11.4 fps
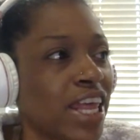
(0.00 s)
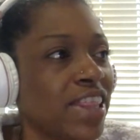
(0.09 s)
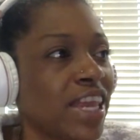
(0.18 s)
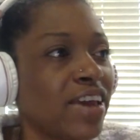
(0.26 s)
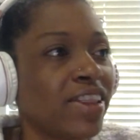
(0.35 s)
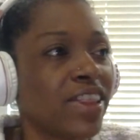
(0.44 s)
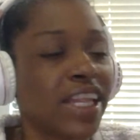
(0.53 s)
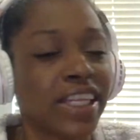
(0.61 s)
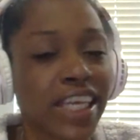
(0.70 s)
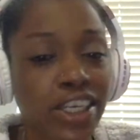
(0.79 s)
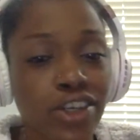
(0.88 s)
the
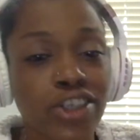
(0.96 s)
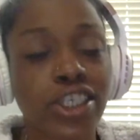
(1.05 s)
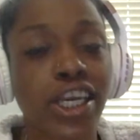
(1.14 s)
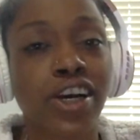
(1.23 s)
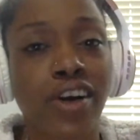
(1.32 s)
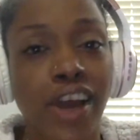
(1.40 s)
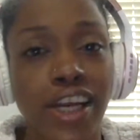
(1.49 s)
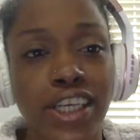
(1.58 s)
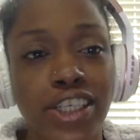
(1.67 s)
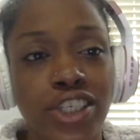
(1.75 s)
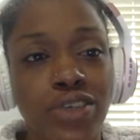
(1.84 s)
lenders and credit
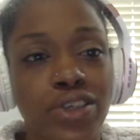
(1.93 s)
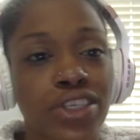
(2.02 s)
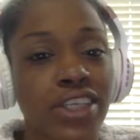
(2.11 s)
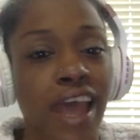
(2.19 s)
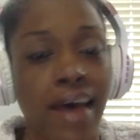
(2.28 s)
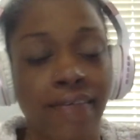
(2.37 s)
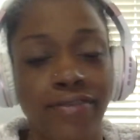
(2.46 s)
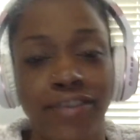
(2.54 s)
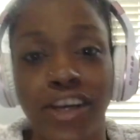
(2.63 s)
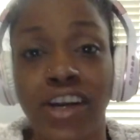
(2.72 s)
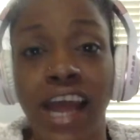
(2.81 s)
issuers have
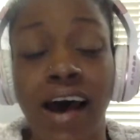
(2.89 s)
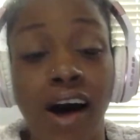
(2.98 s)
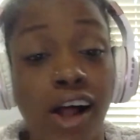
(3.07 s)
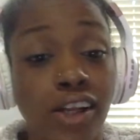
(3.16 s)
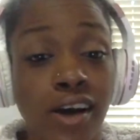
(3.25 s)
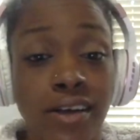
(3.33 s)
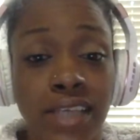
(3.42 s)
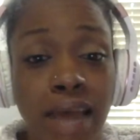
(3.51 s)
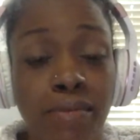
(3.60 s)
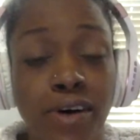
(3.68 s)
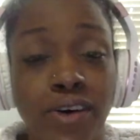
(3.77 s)
figured out a long
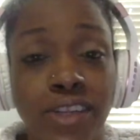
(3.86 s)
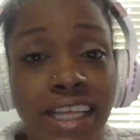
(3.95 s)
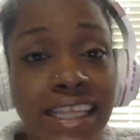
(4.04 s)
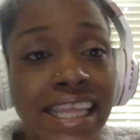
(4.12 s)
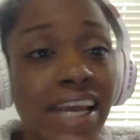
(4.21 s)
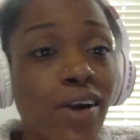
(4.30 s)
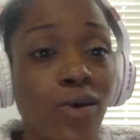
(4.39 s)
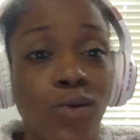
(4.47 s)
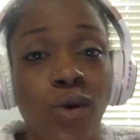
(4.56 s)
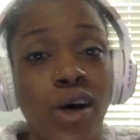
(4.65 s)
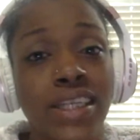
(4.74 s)
time ago that they don't
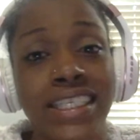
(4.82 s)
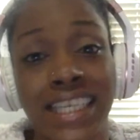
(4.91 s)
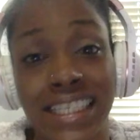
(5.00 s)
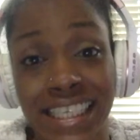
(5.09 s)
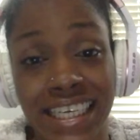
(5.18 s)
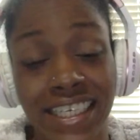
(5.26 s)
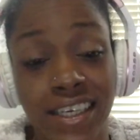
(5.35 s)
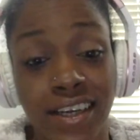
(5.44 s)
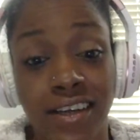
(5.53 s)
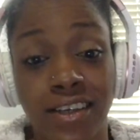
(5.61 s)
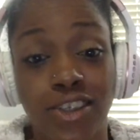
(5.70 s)
want to lend
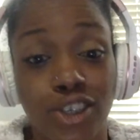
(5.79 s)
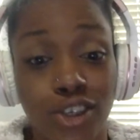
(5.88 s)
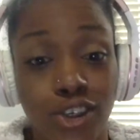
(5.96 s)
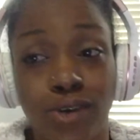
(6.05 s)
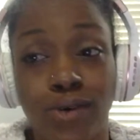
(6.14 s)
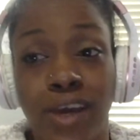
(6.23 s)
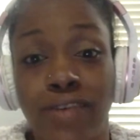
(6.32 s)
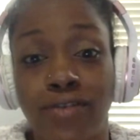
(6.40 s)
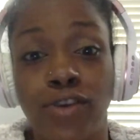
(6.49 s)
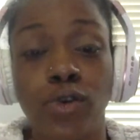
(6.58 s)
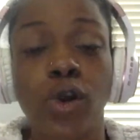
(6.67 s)
to you
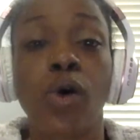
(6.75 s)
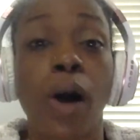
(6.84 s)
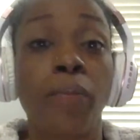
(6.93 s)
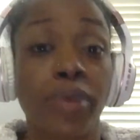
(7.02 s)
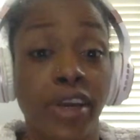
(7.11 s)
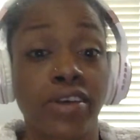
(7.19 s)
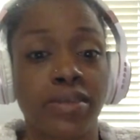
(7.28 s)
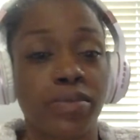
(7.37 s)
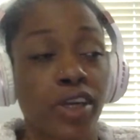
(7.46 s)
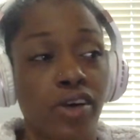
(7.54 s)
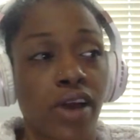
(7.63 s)
if you don't appear to
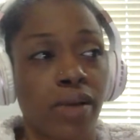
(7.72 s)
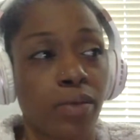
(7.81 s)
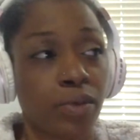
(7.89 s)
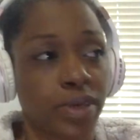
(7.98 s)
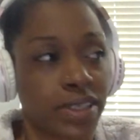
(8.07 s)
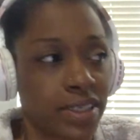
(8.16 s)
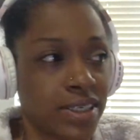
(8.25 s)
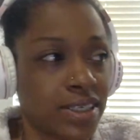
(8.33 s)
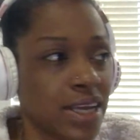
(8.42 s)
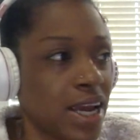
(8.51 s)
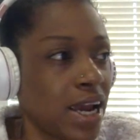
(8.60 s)
be a credible business.
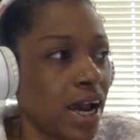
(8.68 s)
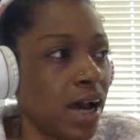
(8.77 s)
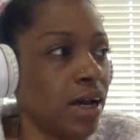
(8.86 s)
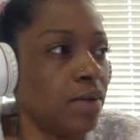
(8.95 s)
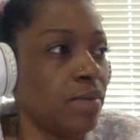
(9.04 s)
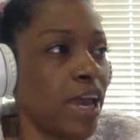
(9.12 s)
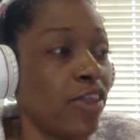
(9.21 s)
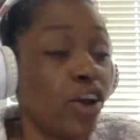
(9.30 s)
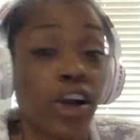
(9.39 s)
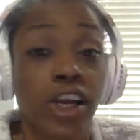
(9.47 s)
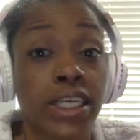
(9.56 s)
And
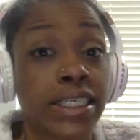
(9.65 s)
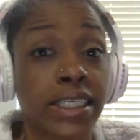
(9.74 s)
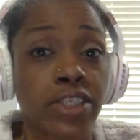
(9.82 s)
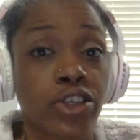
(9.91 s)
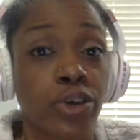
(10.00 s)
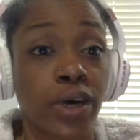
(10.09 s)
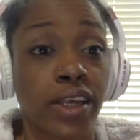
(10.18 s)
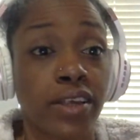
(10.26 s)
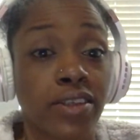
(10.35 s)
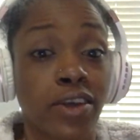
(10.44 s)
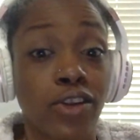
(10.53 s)
they're going to stick to it.
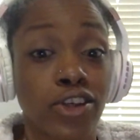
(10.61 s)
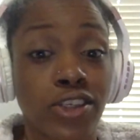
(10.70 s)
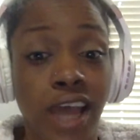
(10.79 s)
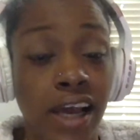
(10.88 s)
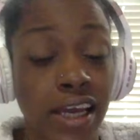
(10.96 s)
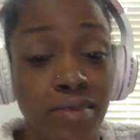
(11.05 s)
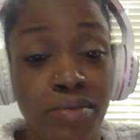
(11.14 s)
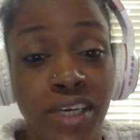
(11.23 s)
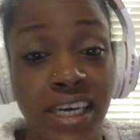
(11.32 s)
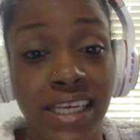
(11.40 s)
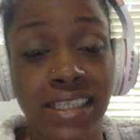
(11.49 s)
So there's not going to
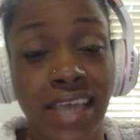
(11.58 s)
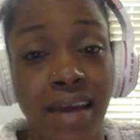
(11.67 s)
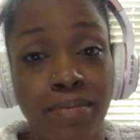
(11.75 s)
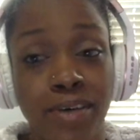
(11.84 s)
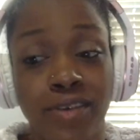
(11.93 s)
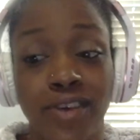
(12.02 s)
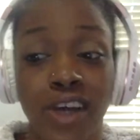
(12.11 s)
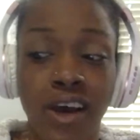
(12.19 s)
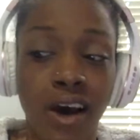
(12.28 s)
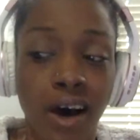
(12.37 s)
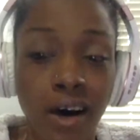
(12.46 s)
be any type of,
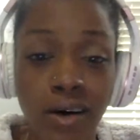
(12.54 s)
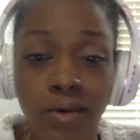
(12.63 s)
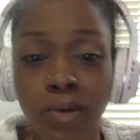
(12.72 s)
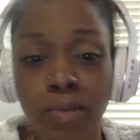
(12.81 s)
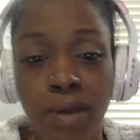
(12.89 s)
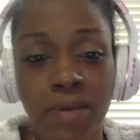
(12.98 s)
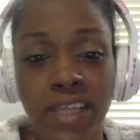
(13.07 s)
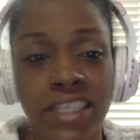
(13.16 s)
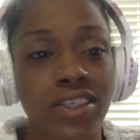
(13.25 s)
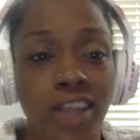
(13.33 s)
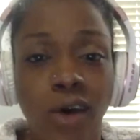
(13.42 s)
oh, well, maybe
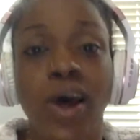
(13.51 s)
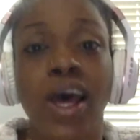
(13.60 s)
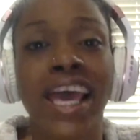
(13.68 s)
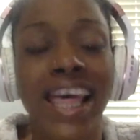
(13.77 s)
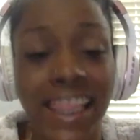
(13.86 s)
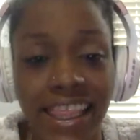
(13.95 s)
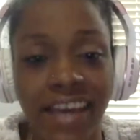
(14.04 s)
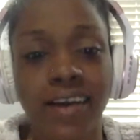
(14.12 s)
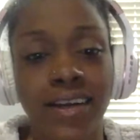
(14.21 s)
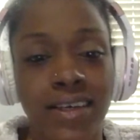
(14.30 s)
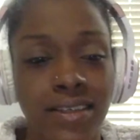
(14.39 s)
this. No,
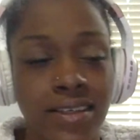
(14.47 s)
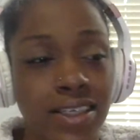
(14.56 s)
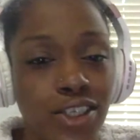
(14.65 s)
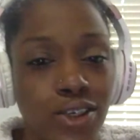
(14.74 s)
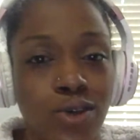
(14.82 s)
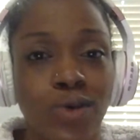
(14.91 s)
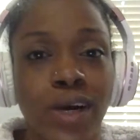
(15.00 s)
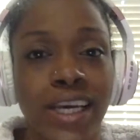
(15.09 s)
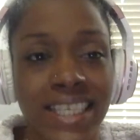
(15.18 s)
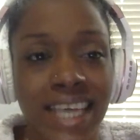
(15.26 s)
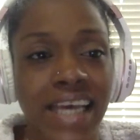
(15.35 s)
they're going to stick to
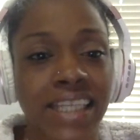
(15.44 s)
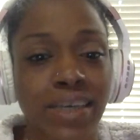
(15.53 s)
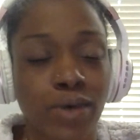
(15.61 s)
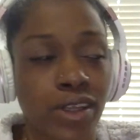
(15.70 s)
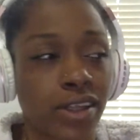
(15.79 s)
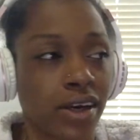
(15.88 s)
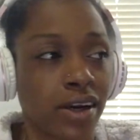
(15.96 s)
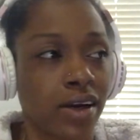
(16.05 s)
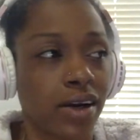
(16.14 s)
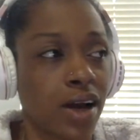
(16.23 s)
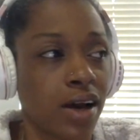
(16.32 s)
exactly what
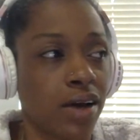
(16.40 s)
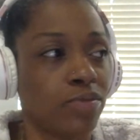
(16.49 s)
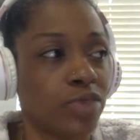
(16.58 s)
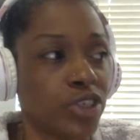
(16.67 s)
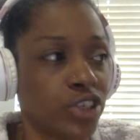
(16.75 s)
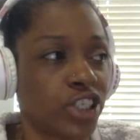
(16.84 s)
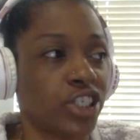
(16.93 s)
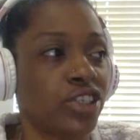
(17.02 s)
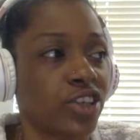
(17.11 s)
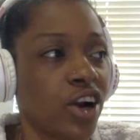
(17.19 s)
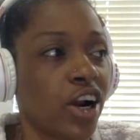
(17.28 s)
their
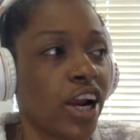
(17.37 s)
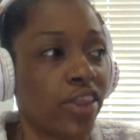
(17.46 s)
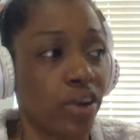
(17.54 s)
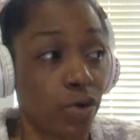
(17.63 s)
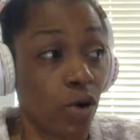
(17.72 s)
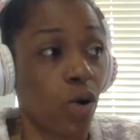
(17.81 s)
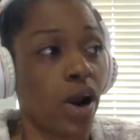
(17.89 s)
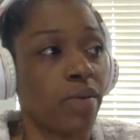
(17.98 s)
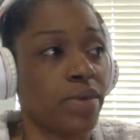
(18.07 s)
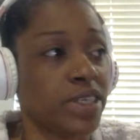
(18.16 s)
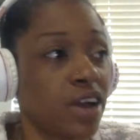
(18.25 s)
restrictions are and their
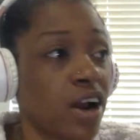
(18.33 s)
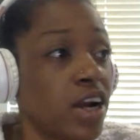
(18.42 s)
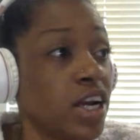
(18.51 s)
requirements are.